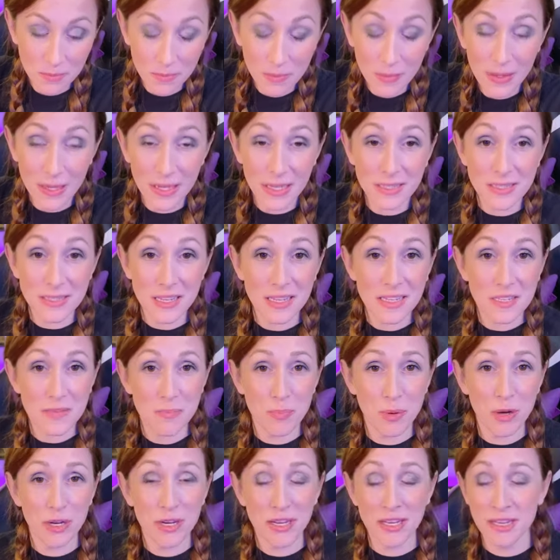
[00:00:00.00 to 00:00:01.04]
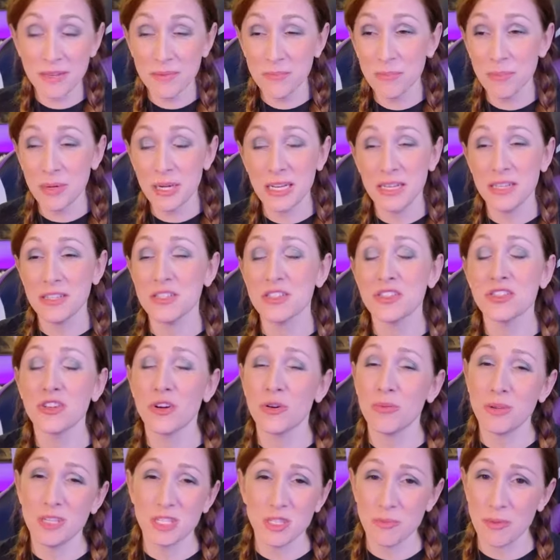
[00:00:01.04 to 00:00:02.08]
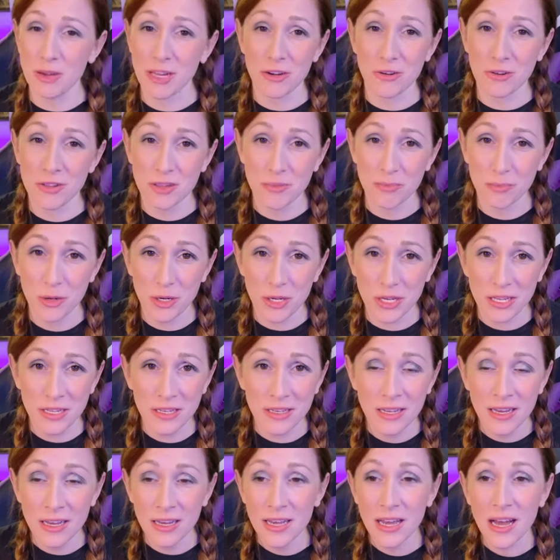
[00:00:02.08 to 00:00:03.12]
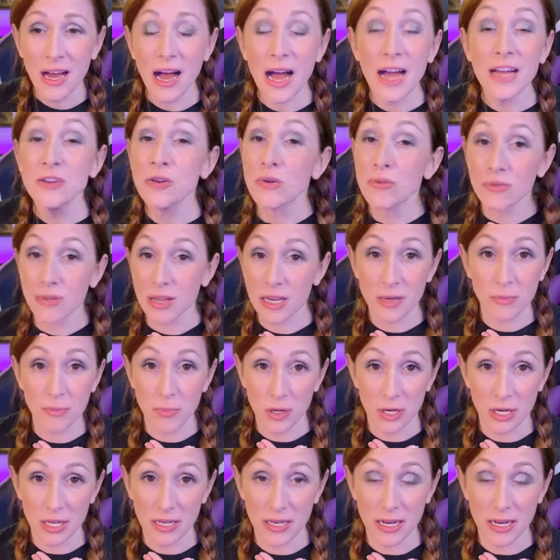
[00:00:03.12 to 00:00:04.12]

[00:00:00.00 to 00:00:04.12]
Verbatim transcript: It says pudding, but it's so much better than pudding. I don't like pudding.